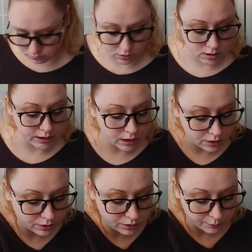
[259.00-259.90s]
Looks like
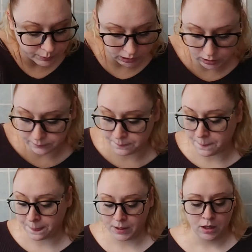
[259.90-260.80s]
three.
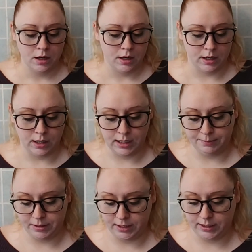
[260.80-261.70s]
I